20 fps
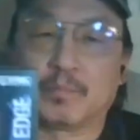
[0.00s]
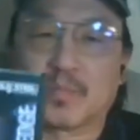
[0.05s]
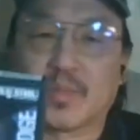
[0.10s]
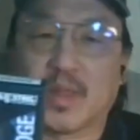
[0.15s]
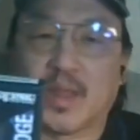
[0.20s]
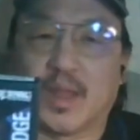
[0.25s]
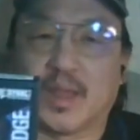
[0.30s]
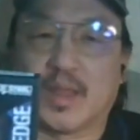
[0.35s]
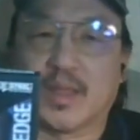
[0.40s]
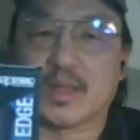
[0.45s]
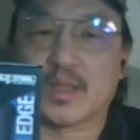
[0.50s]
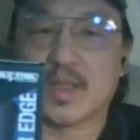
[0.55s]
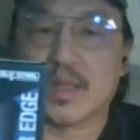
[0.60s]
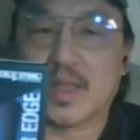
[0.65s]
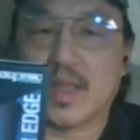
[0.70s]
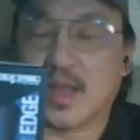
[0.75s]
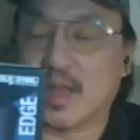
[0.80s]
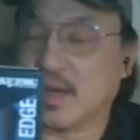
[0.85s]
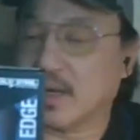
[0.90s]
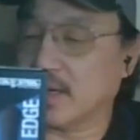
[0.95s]
I guess I
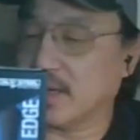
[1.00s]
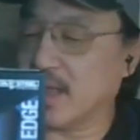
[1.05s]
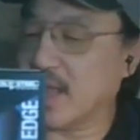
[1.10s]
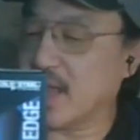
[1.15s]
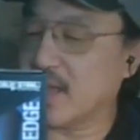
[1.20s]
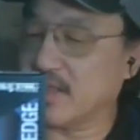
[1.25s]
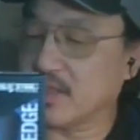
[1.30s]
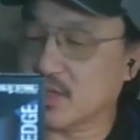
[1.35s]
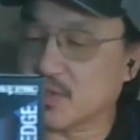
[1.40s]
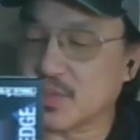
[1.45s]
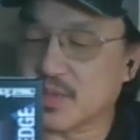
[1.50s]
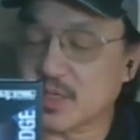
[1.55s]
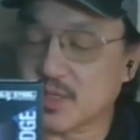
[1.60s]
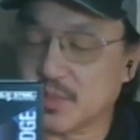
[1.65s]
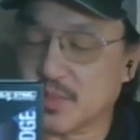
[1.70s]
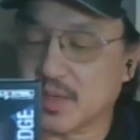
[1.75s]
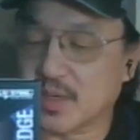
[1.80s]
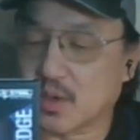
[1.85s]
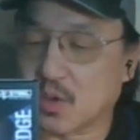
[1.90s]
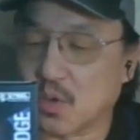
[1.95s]
got, yeah, this must have
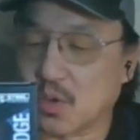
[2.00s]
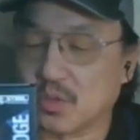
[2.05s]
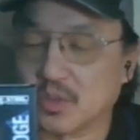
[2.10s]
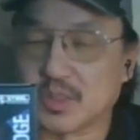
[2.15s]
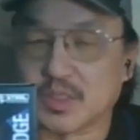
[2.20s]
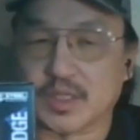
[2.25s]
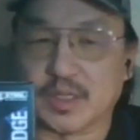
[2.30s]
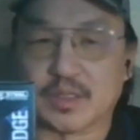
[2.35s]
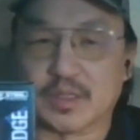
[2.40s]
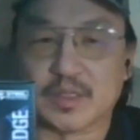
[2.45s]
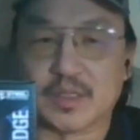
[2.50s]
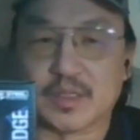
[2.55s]
been a Cold Steel